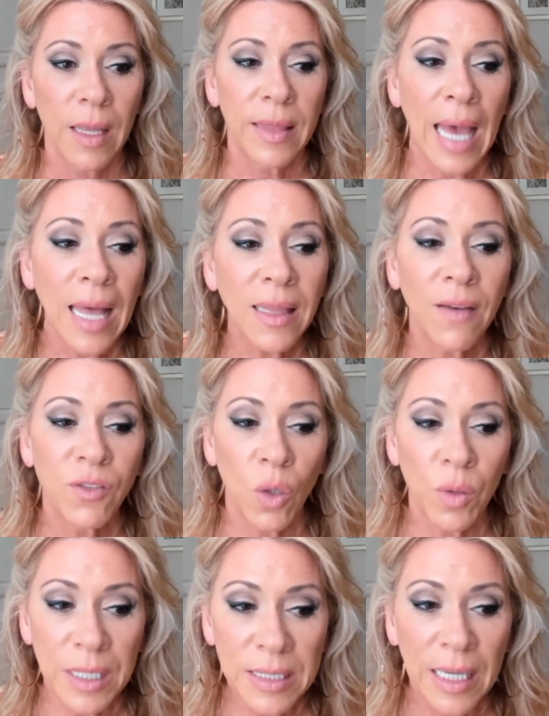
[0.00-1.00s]
That left
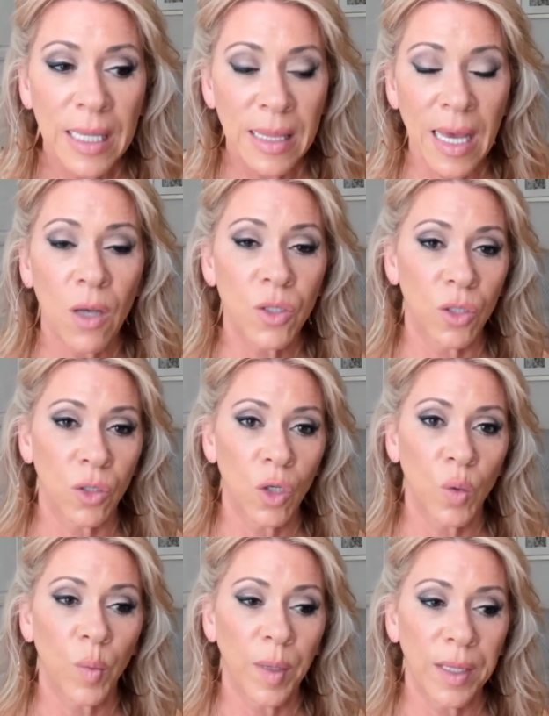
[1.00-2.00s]
only 10,000
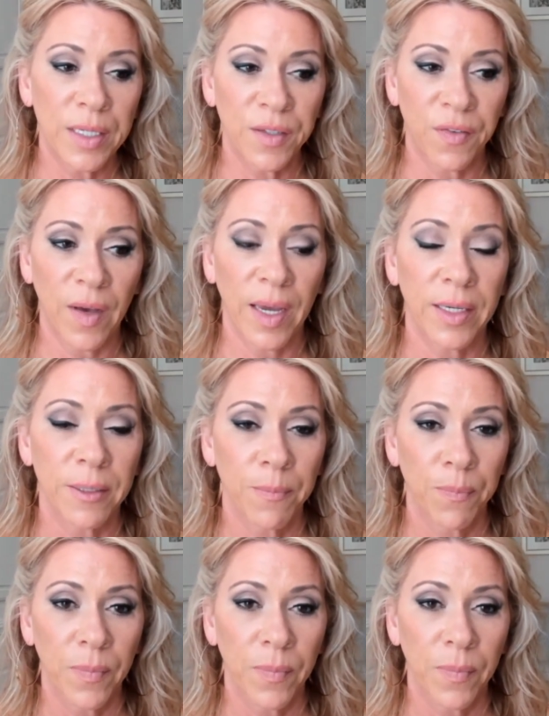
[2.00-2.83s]
who were willing to fight.